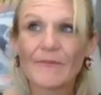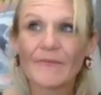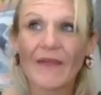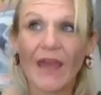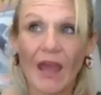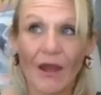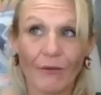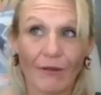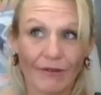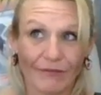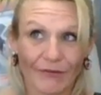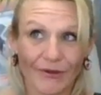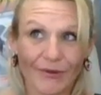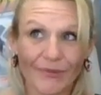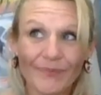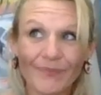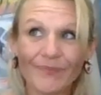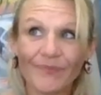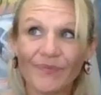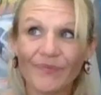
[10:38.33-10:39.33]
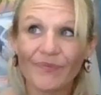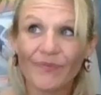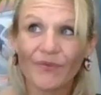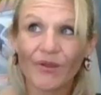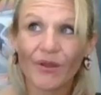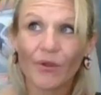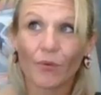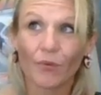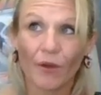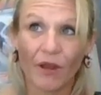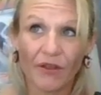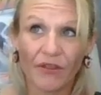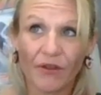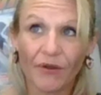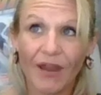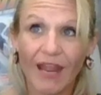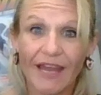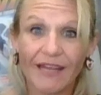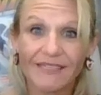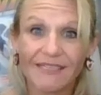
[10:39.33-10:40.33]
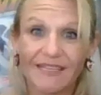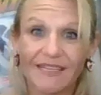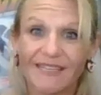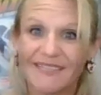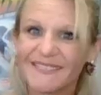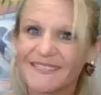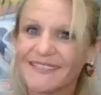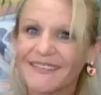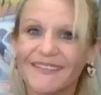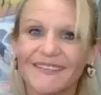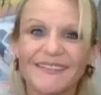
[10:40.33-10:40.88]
However, where they're at is